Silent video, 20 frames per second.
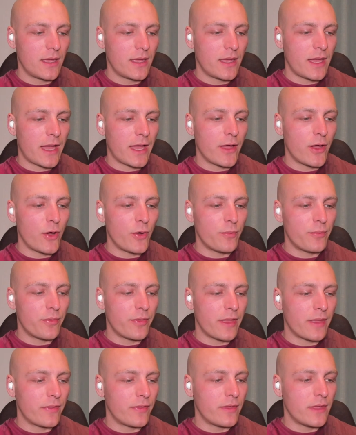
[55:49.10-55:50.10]
I hope
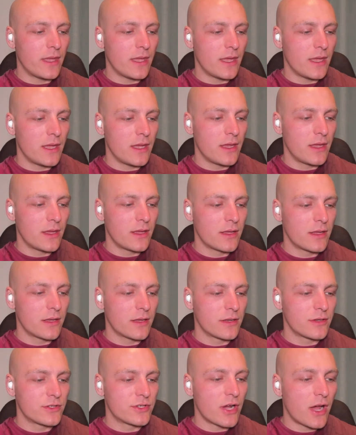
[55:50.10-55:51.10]
that the
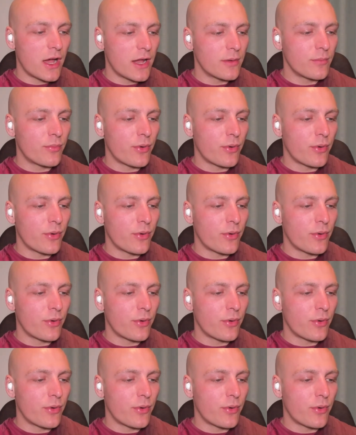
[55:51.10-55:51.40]
Chan